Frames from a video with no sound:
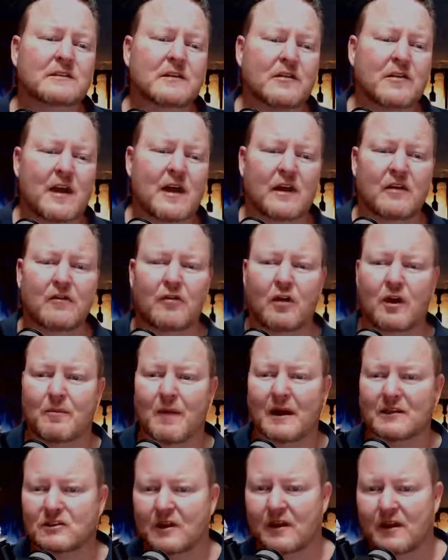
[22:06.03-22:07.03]
So thank you very
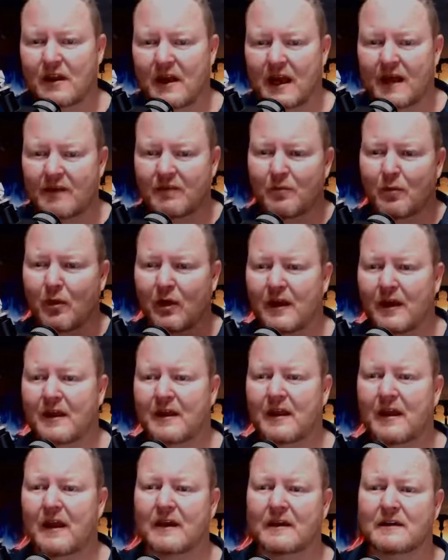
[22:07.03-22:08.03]
much. I think everybody
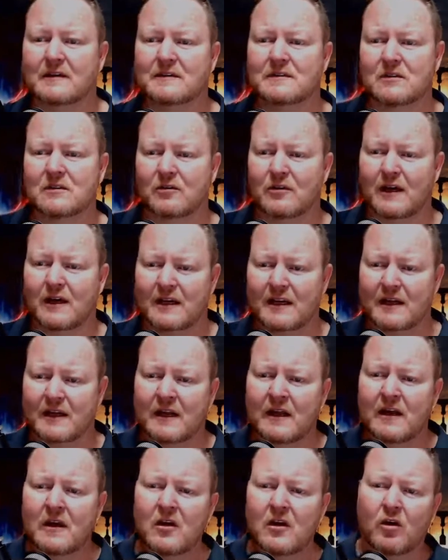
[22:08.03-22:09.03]
here is
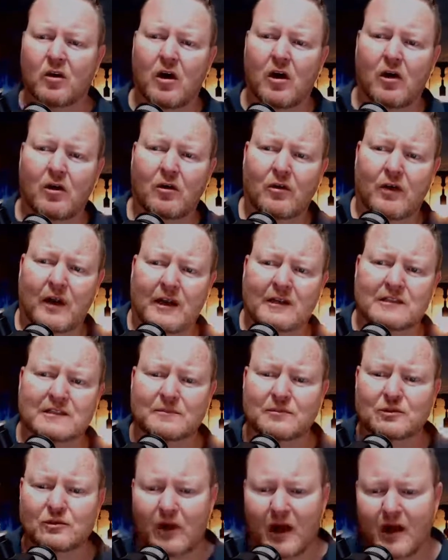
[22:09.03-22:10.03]
already or already
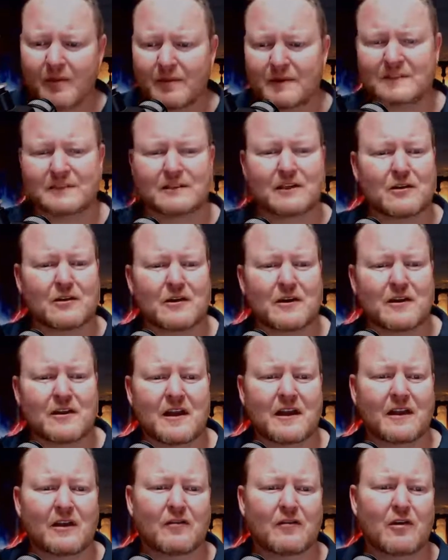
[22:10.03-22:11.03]
subscribers. So uh,
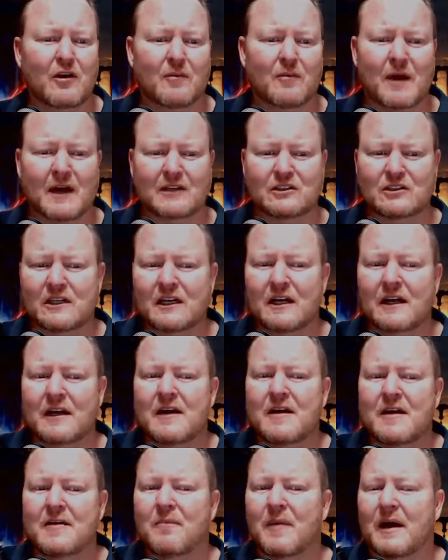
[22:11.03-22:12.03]
thank you very much.
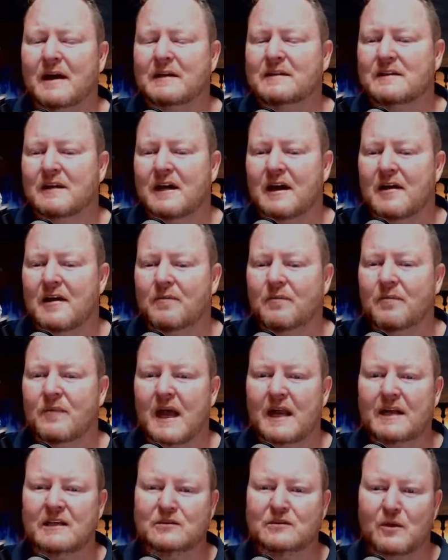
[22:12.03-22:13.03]
But um,
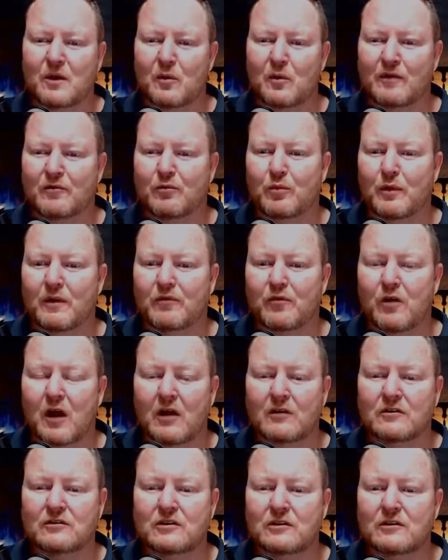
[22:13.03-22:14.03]
that is where we've we've
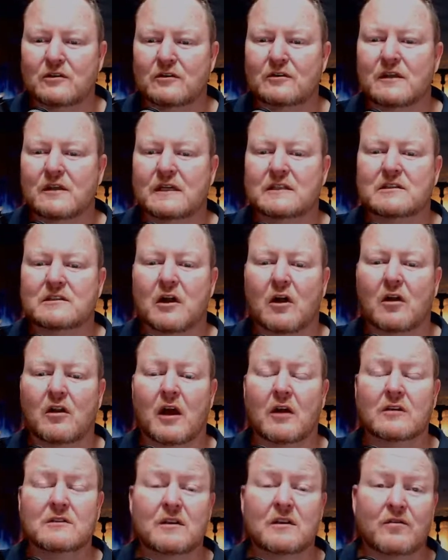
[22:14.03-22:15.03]
grown to. There's a whole
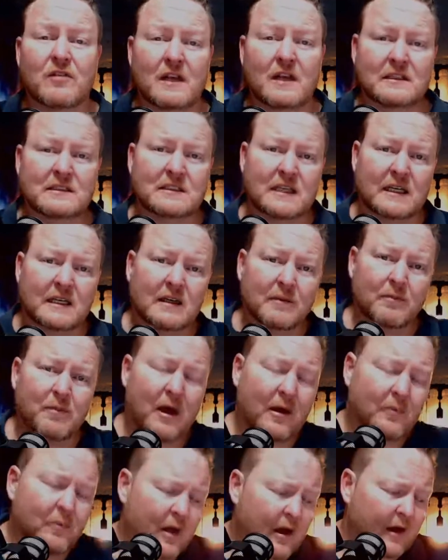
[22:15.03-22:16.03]
host of things in the
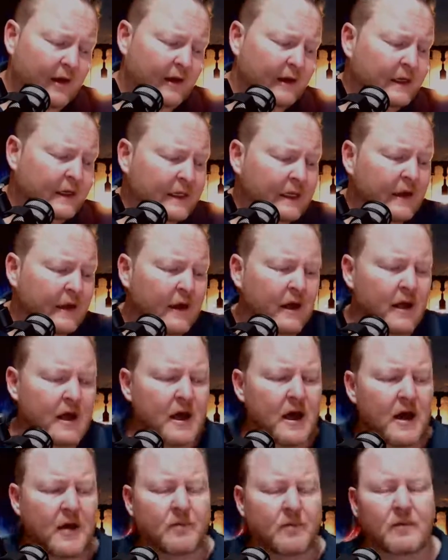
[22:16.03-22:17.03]
pipeline.
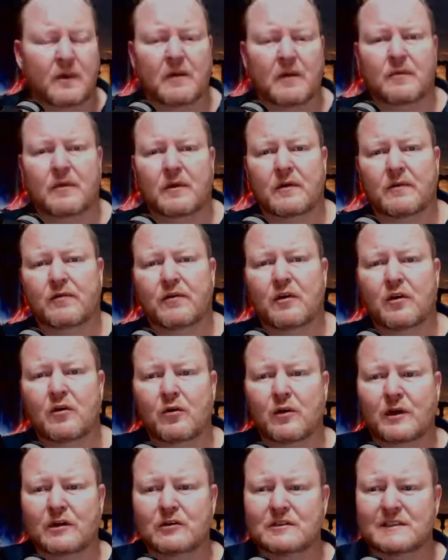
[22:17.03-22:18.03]
Um, a, a,
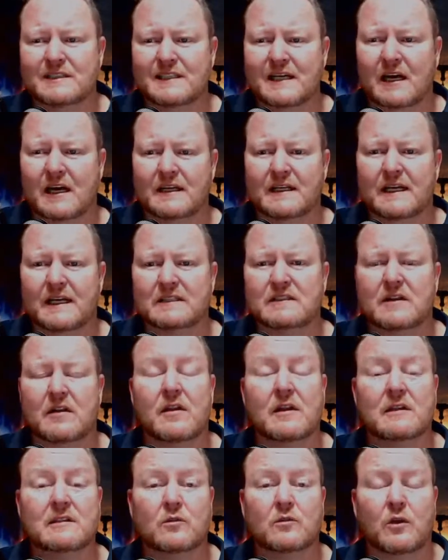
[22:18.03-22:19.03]
few interesting ideas and
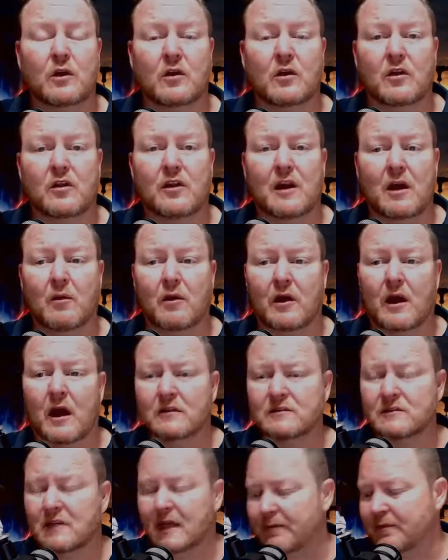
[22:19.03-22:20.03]
things that we're going to throw
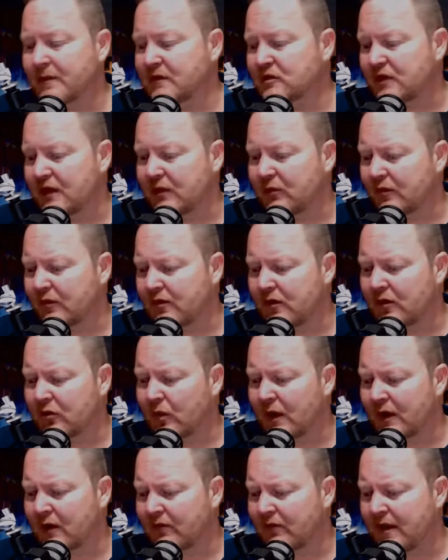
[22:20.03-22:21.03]
around. So let me share with you
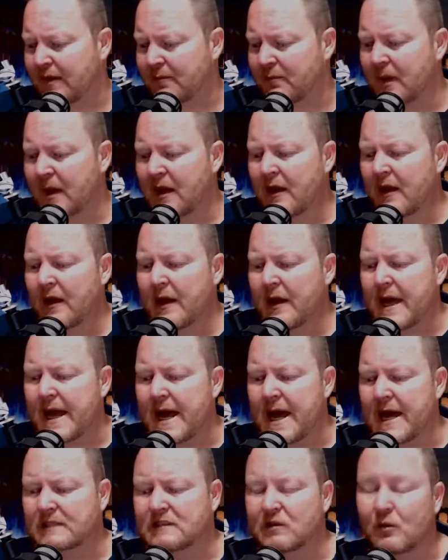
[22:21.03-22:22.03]
one of them.
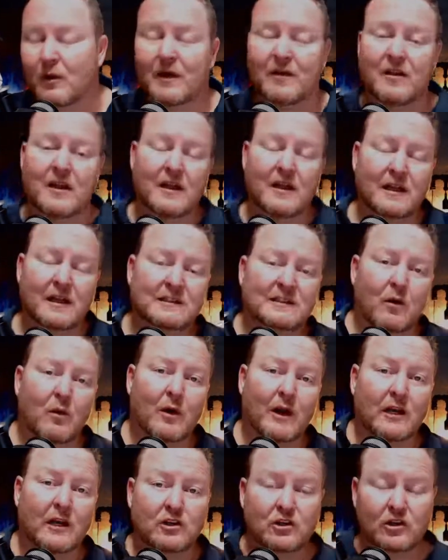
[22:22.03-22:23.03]
Uh, so one of the things I
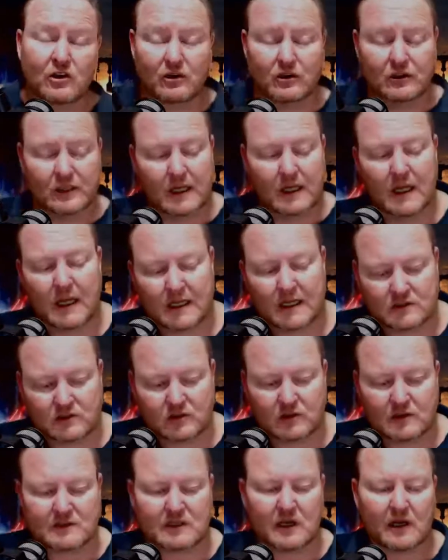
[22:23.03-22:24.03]
want to do as
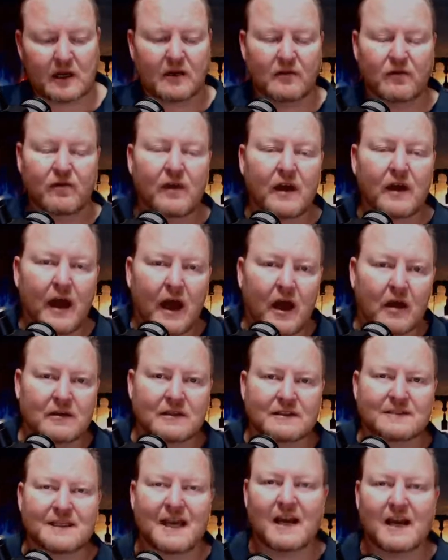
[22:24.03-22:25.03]
soon as I can figure out
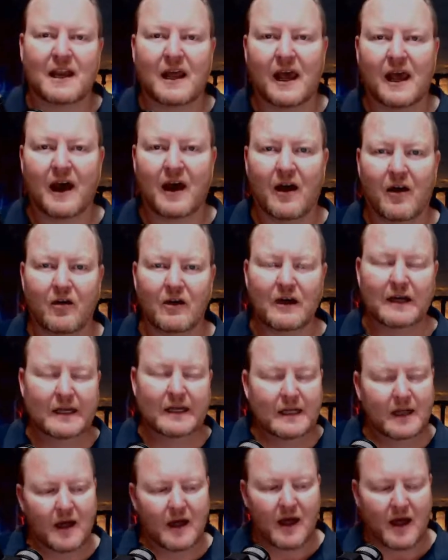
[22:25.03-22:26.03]
exactly how,
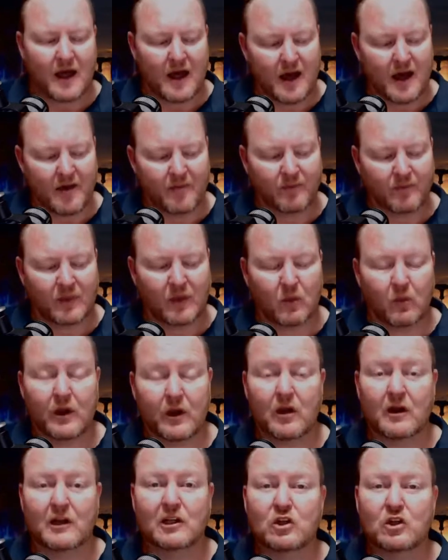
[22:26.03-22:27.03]
um, we're
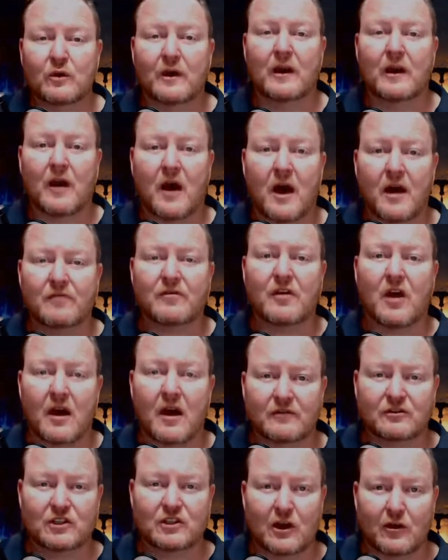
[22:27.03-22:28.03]
going to do a live
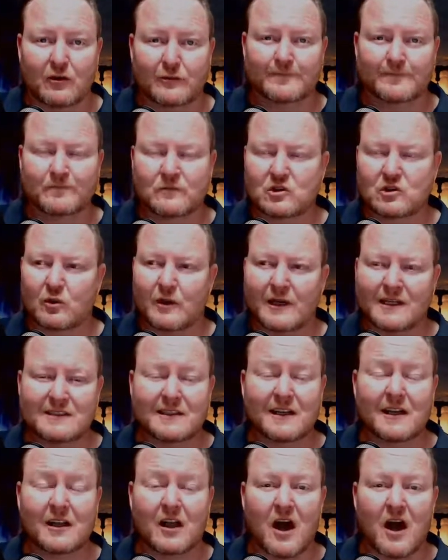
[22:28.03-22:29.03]
live show. So what
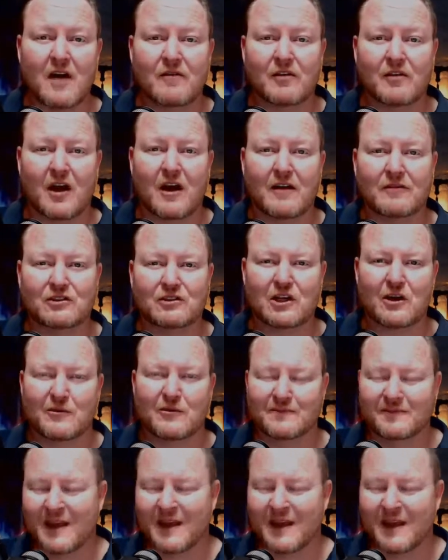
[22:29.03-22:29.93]
is a live live show?